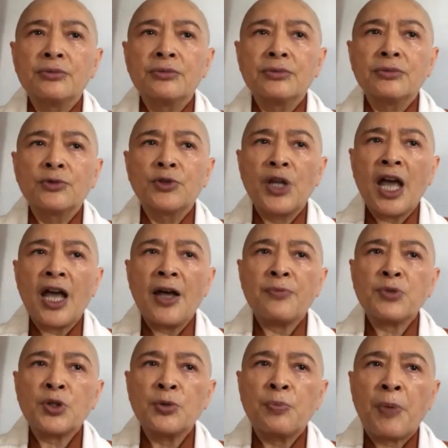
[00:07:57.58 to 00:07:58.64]
we have
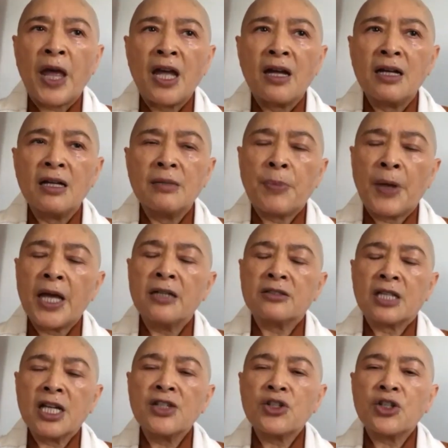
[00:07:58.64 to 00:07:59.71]
to pay
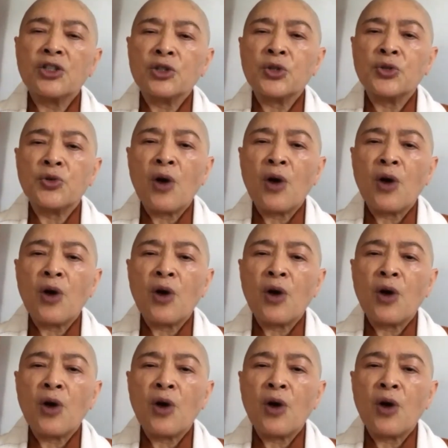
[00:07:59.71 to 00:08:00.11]
attention to